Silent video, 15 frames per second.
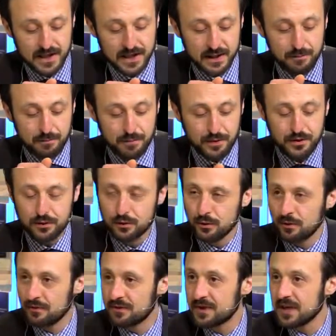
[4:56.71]

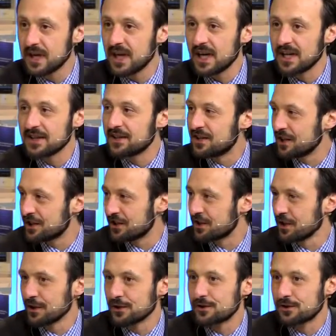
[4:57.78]
improved
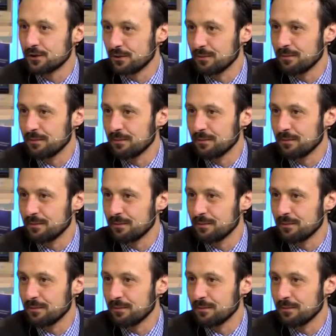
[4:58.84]
digital zoom.